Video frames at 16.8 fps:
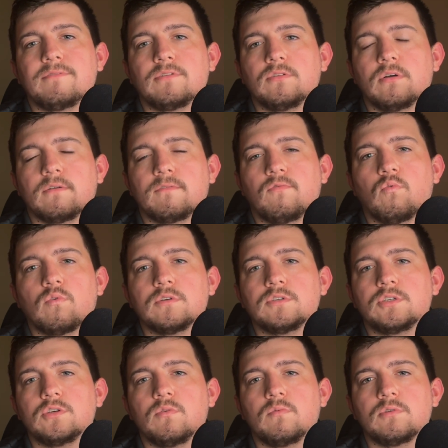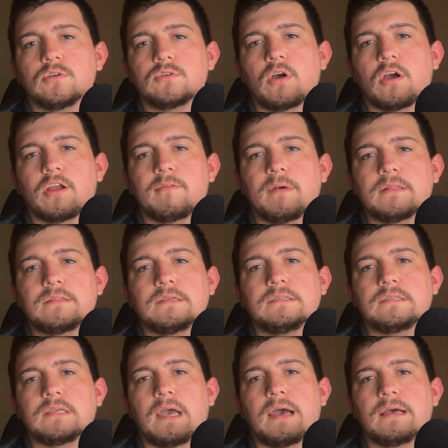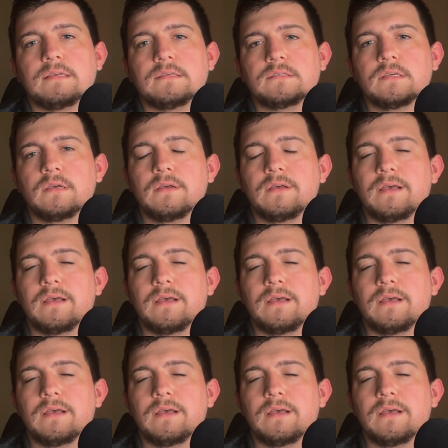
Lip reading: to look forward to when you're talking about these guys.